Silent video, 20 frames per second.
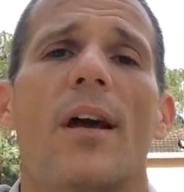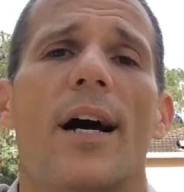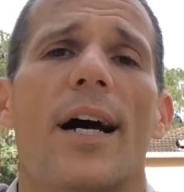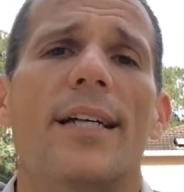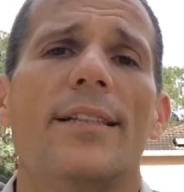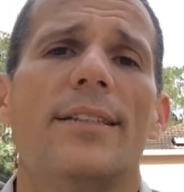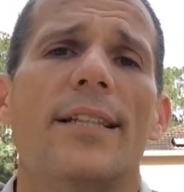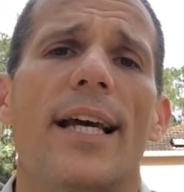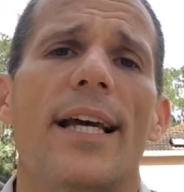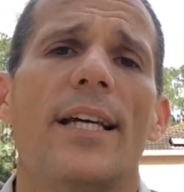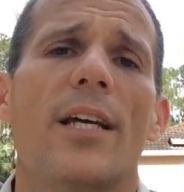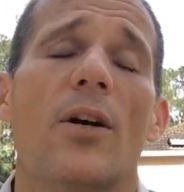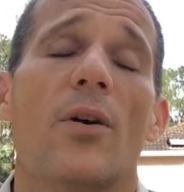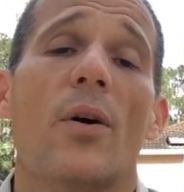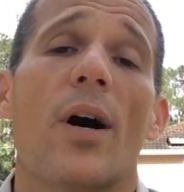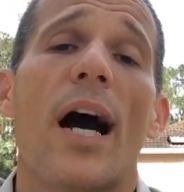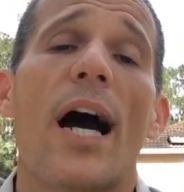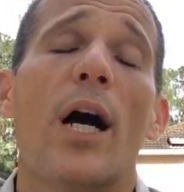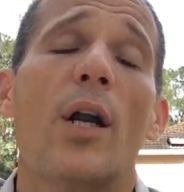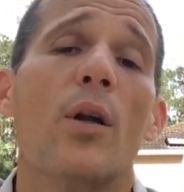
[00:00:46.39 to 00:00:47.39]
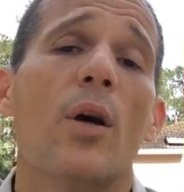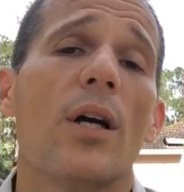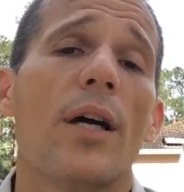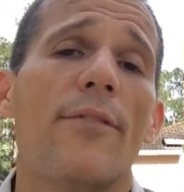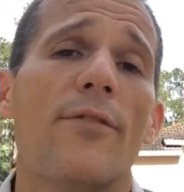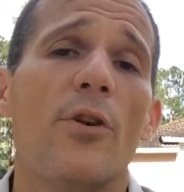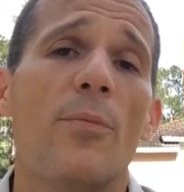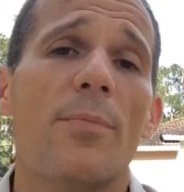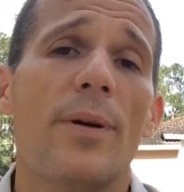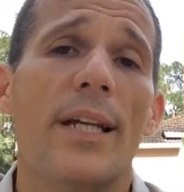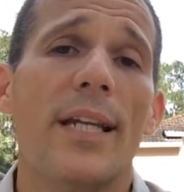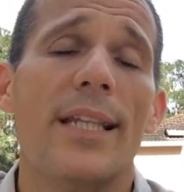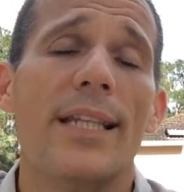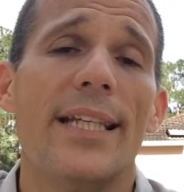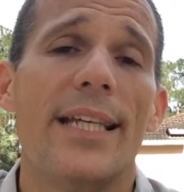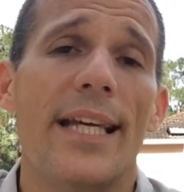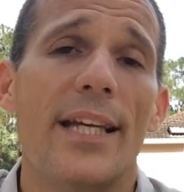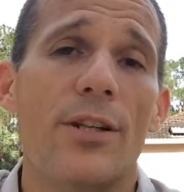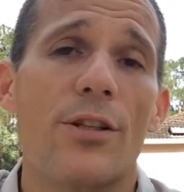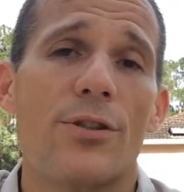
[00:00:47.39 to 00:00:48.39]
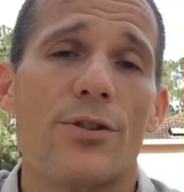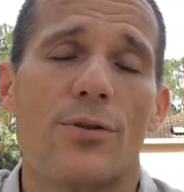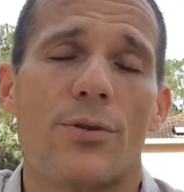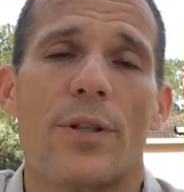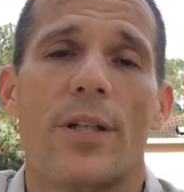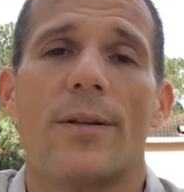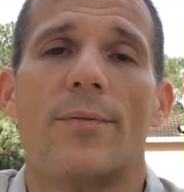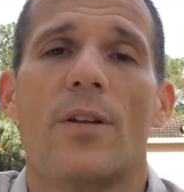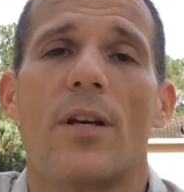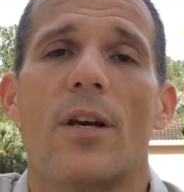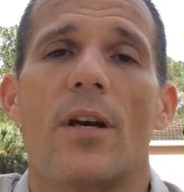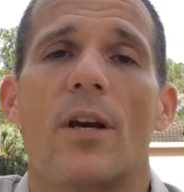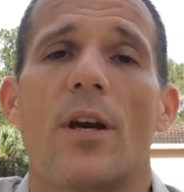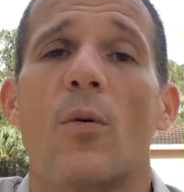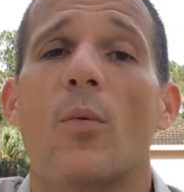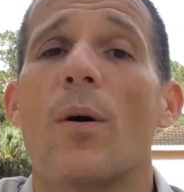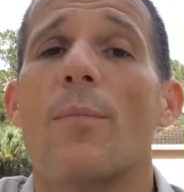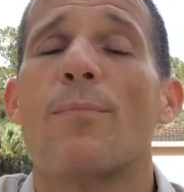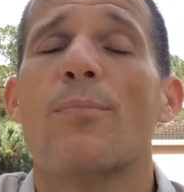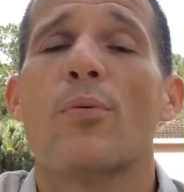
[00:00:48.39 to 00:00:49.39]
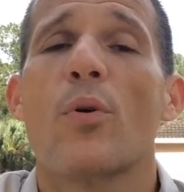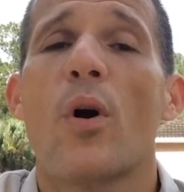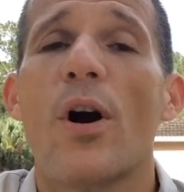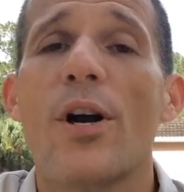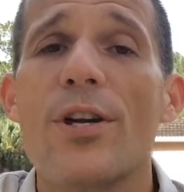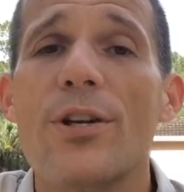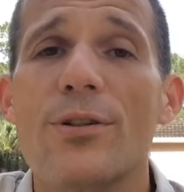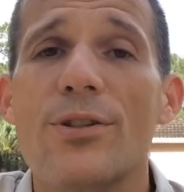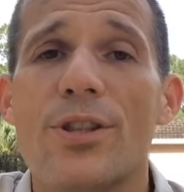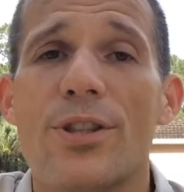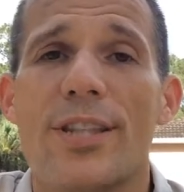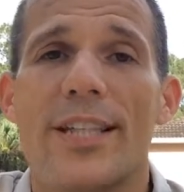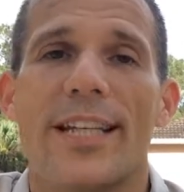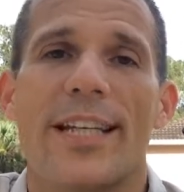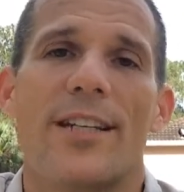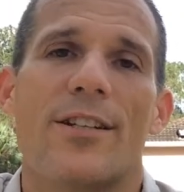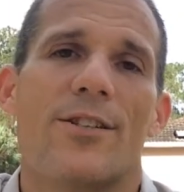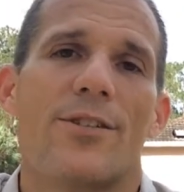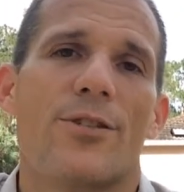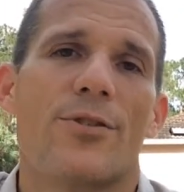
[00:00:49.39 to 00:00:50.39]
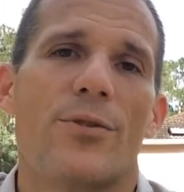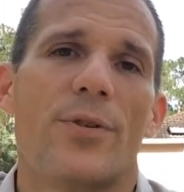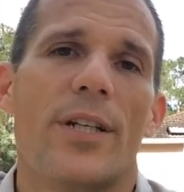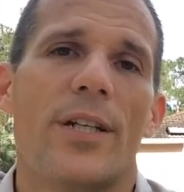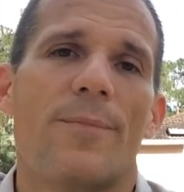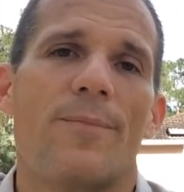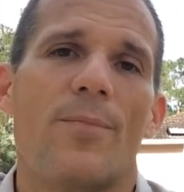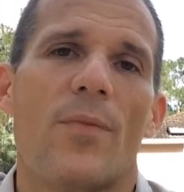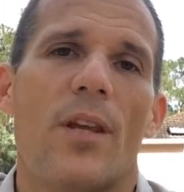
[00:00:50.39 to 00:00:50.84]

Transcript: I say, you know, how long have you been in the industry? What brought you to the industry?